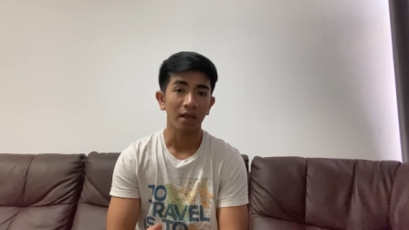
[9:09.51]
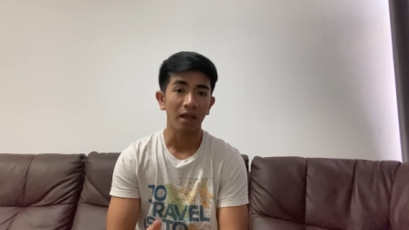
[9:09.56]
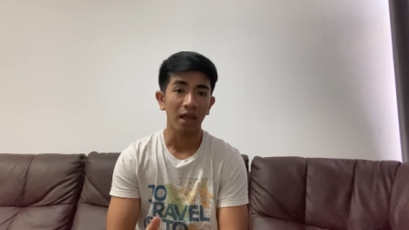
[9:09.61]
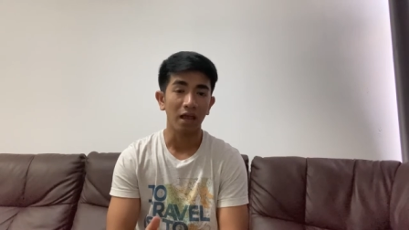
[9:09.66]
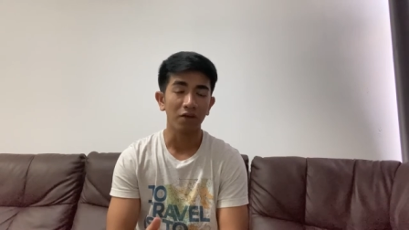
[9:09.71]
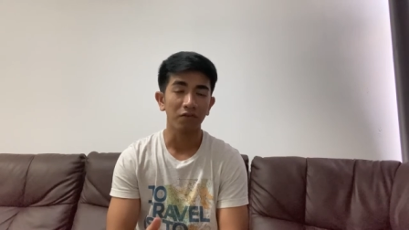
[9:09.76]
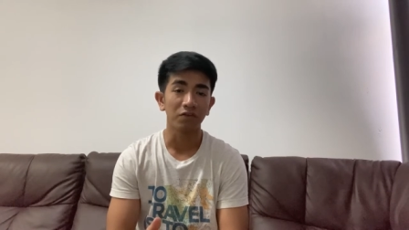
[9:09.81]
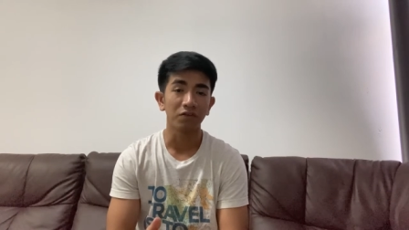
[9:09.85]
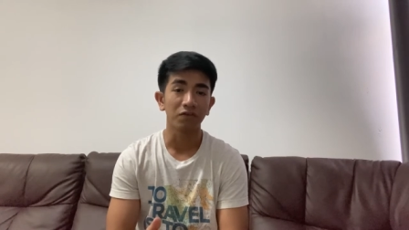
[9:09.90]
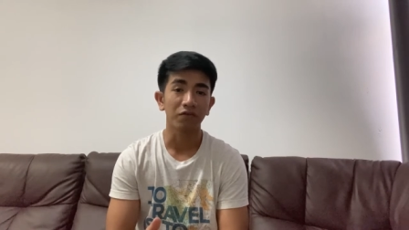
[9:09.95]

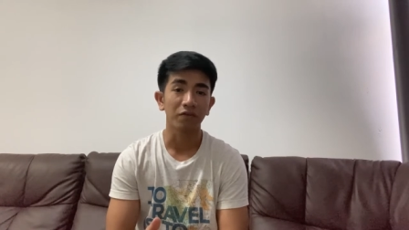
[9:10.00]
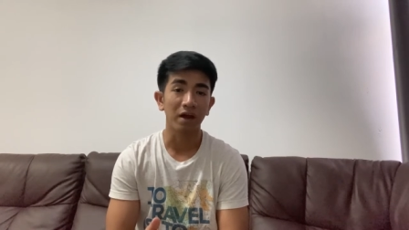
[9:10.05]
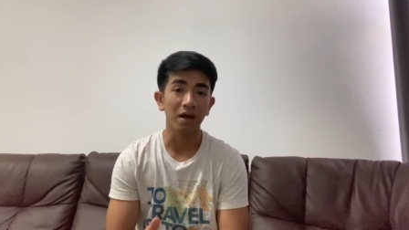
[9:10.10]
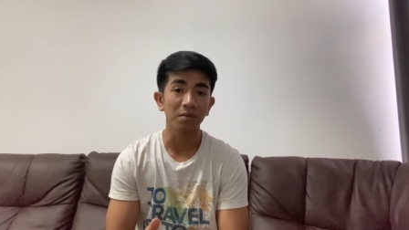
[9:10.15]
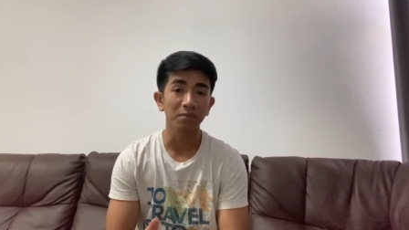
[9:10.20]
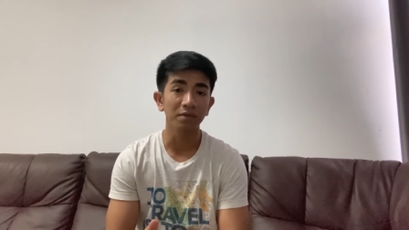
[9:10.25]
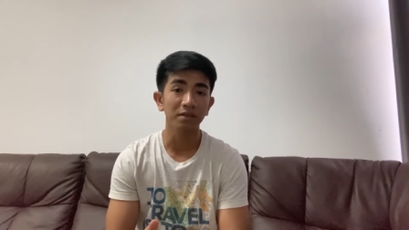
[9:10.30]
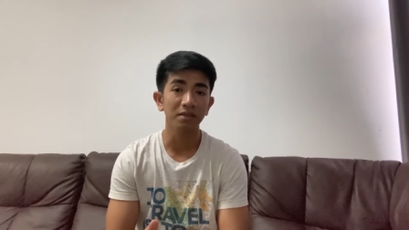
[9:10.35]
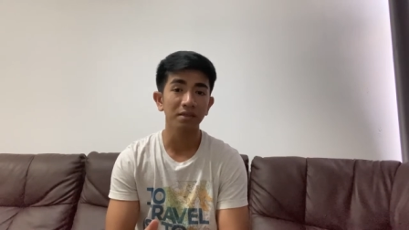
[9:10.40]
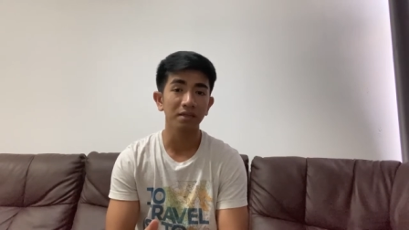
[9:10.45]
If the
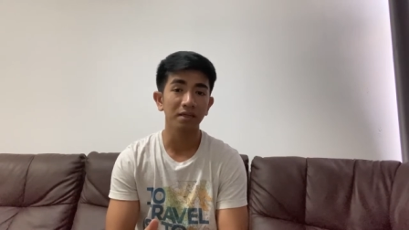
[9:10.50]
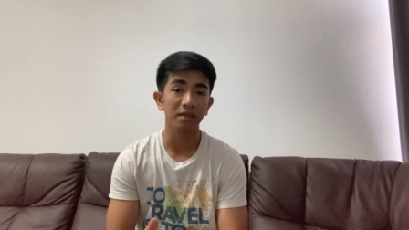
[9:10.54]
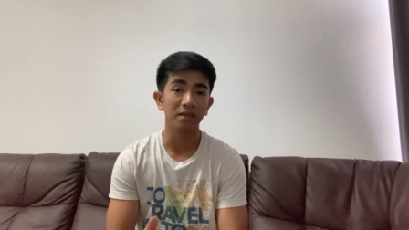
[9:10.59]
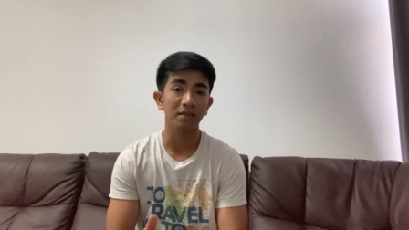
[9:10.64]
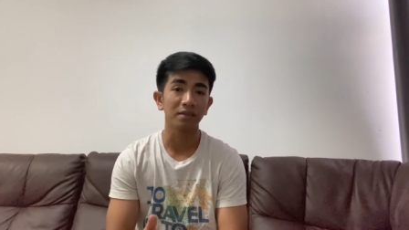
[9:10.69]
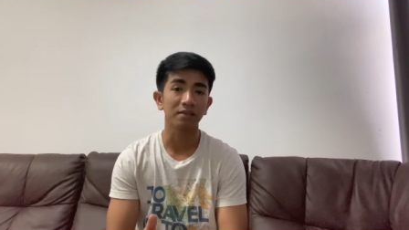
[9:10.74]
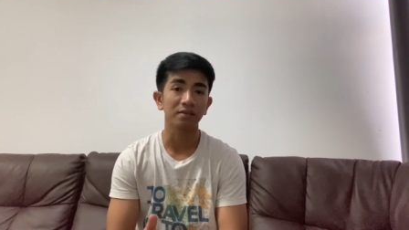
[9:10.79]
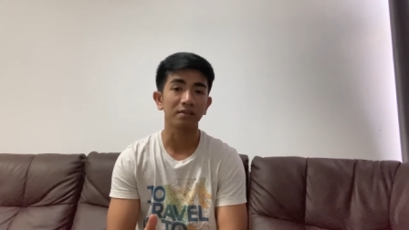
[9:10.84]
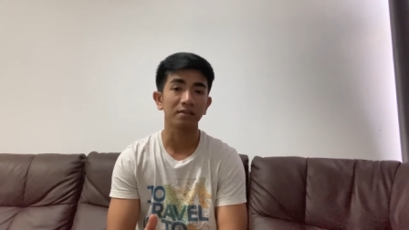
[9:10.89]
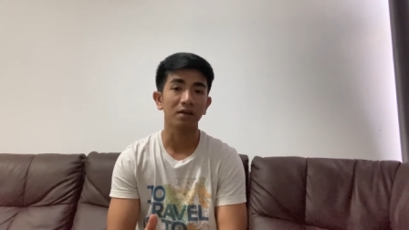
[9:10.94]

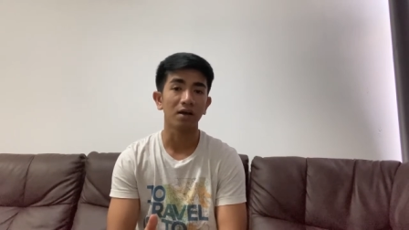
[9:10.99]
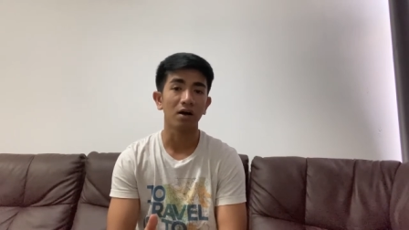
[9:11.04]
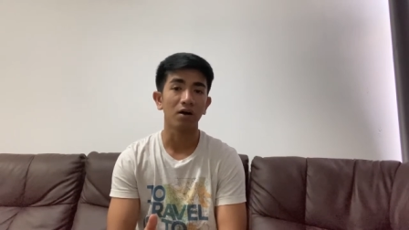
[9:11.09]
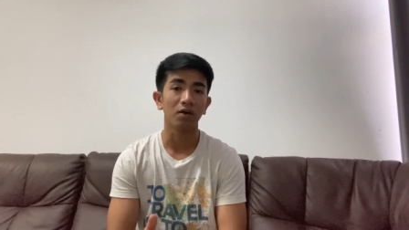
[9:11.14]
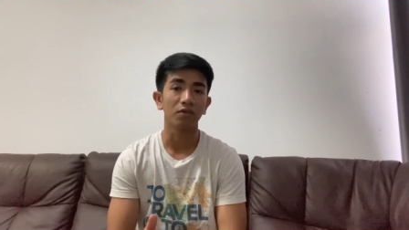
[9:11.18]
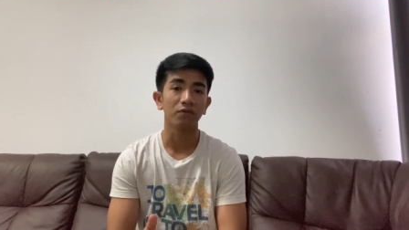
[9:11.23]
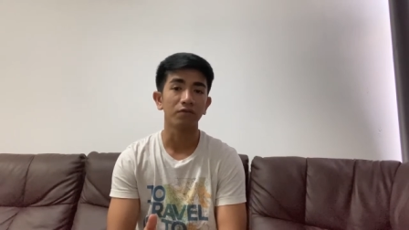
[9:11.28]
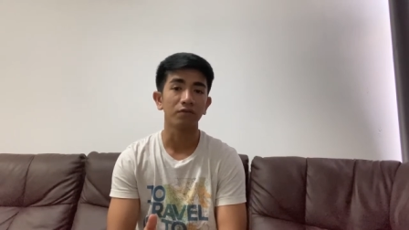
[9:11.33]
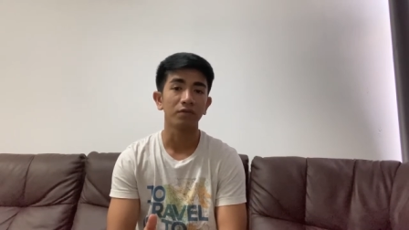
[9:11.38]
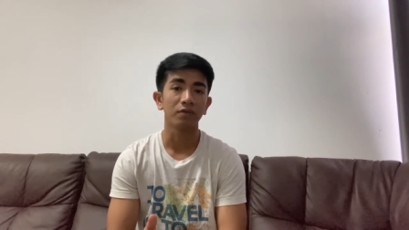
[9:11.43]
family is
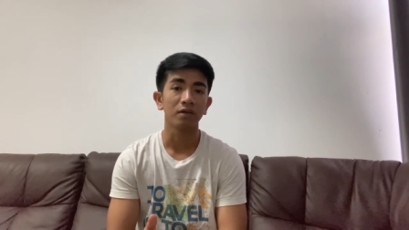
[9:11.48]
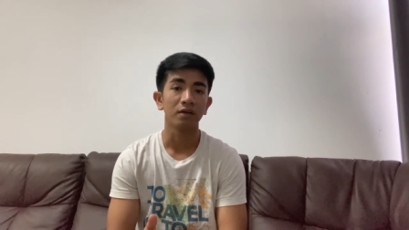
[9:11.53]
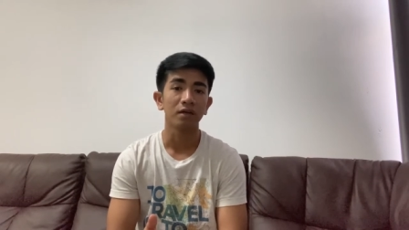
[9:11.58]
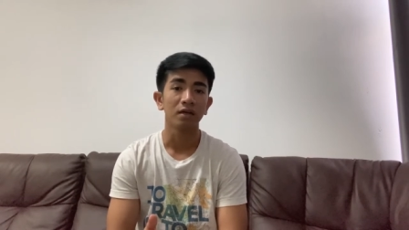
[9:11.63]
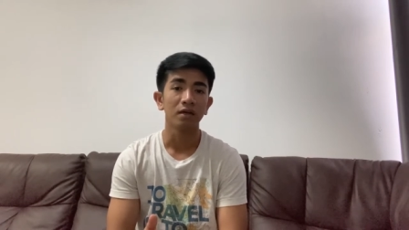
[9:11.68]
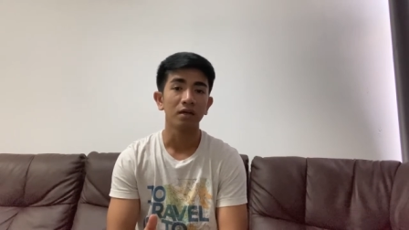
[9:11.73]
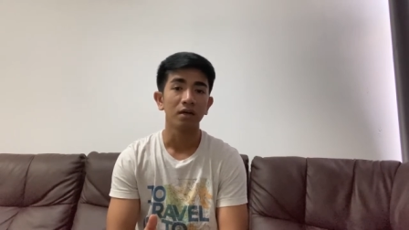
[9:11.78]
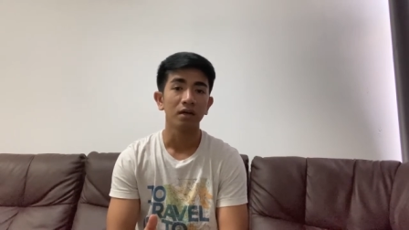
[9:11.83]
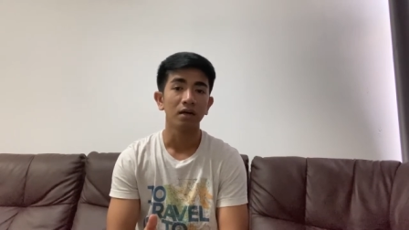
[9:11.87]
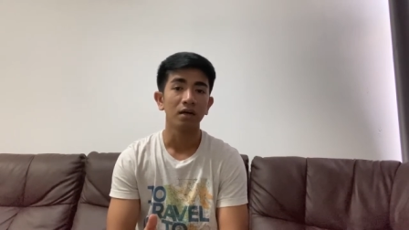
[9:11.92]
of
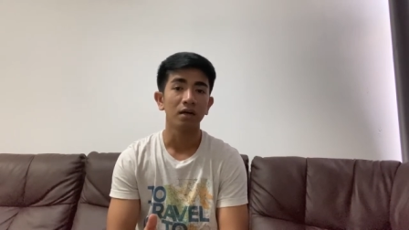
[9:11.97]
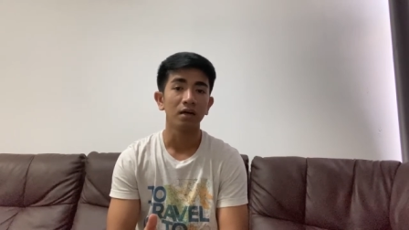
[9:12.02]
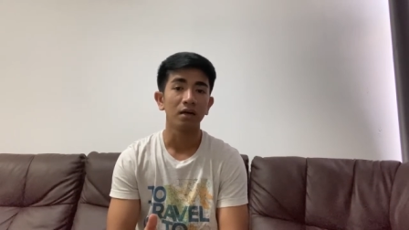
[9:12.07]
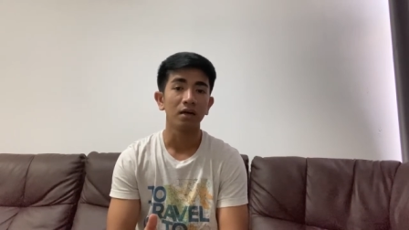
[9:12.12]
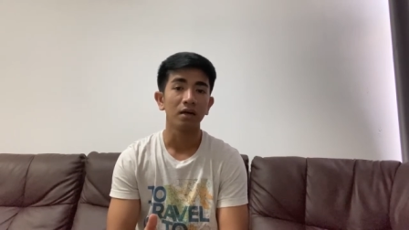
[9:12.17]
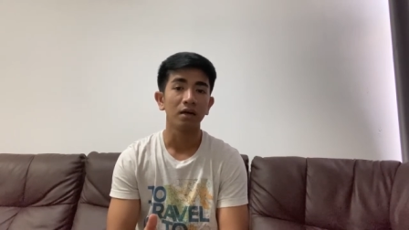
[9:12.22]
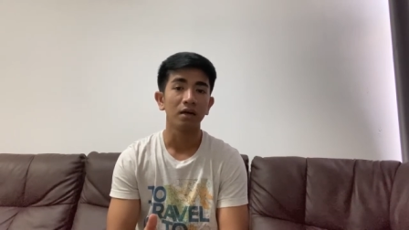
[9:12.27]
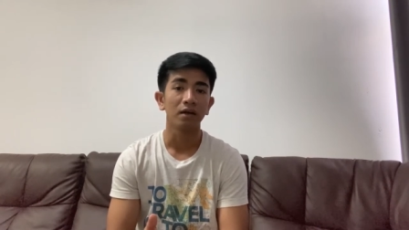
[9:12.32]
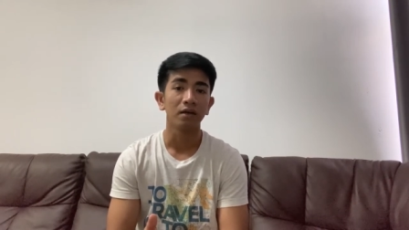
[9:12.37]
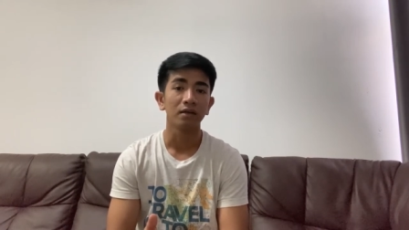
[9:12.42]

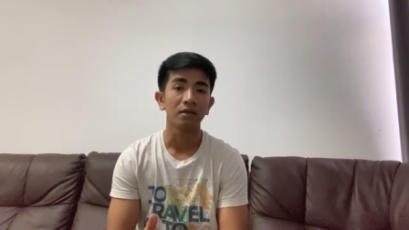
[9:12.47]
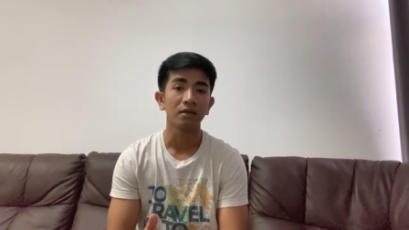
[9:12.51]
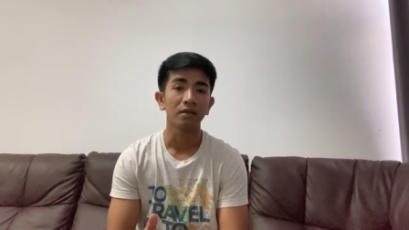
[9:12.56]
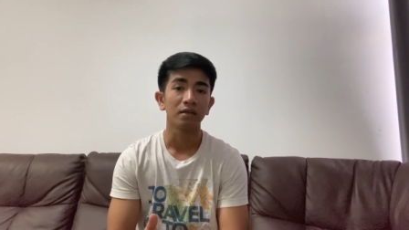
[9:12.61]
uh,